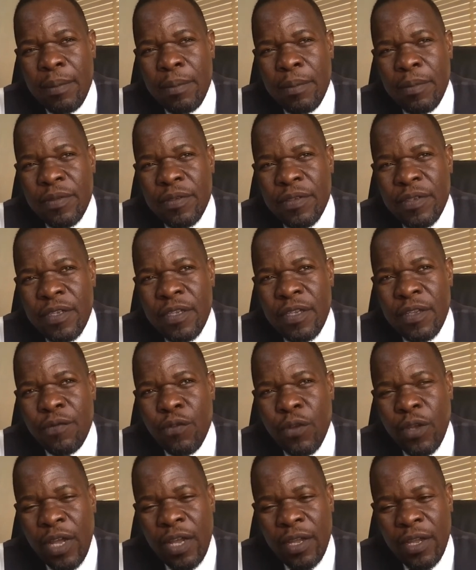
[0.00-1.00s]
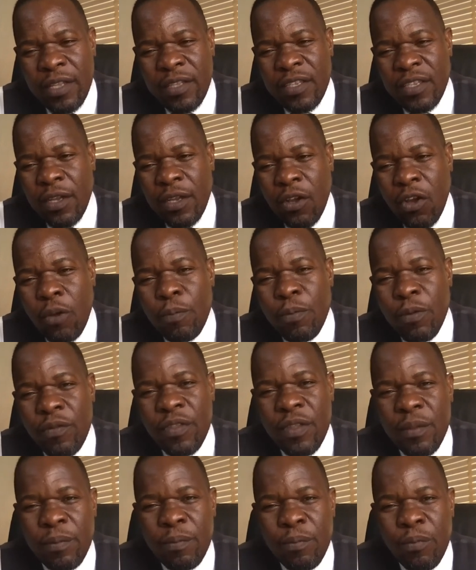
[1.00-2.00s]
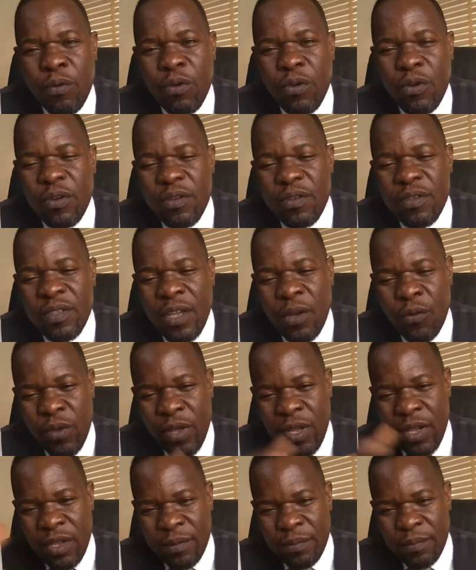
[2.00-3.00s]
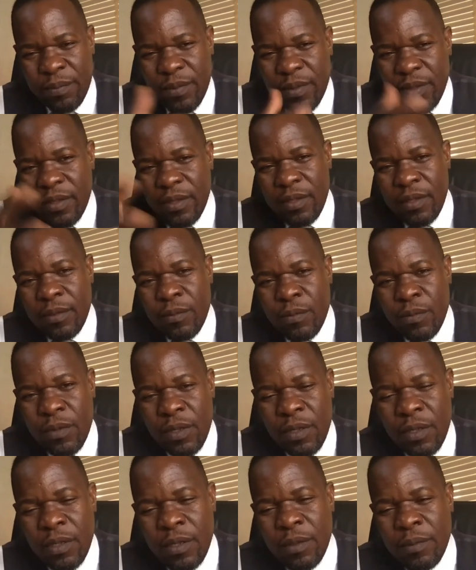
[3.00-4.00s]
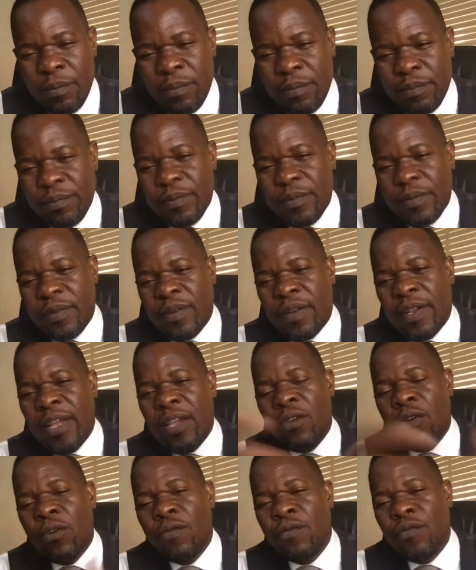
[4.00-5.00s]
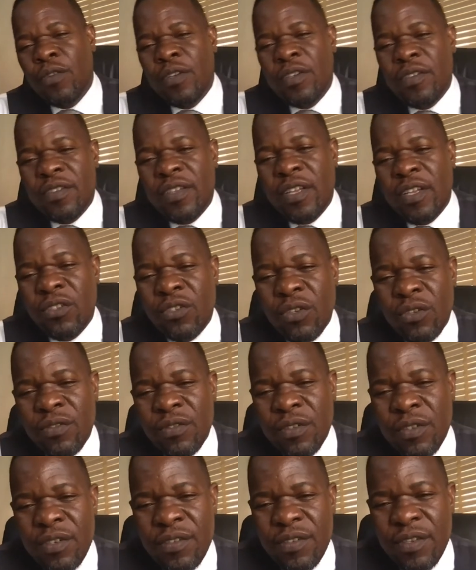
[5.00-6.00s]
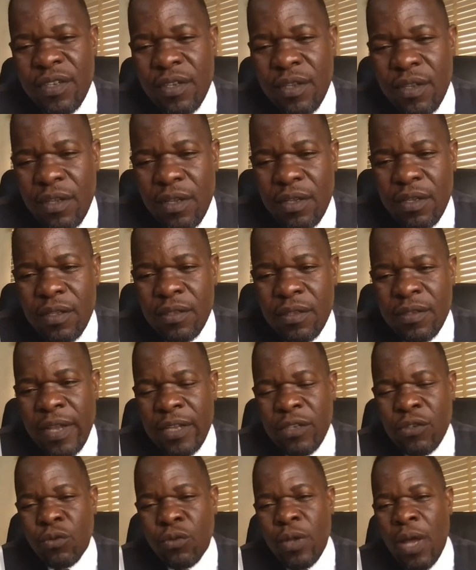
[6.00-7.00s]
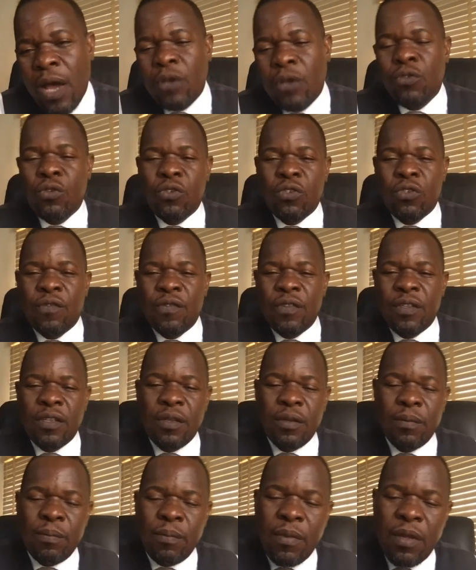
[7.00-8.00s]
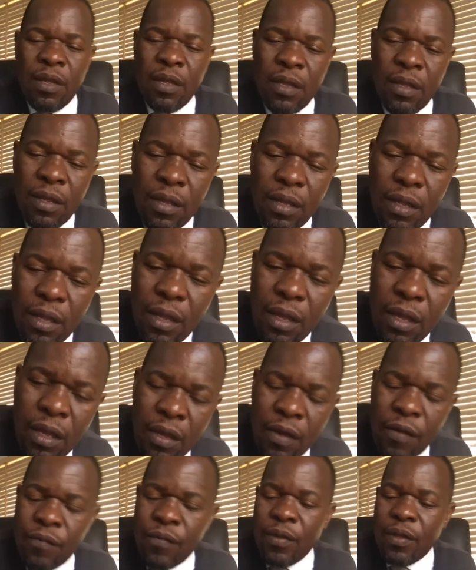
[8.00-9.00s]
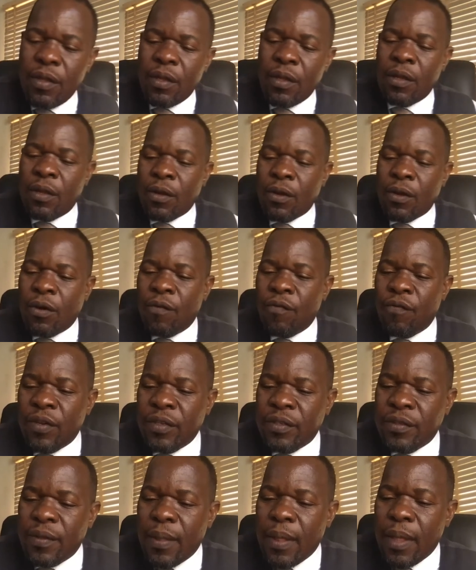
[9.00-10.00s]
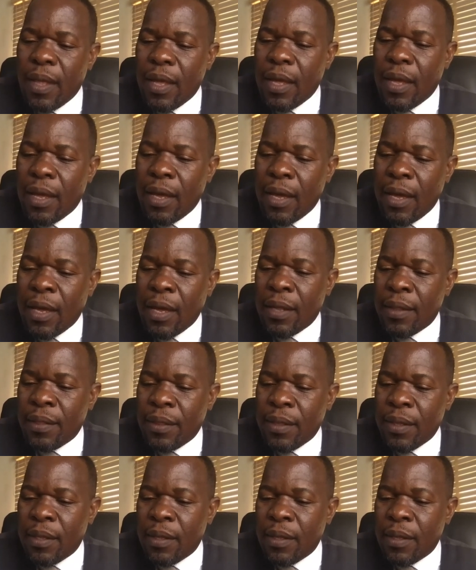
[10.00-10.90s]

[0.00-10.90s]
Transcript: see if you can get a copy of the book that we are relying on for this lecture series, titled How to Resolve a Conflict. And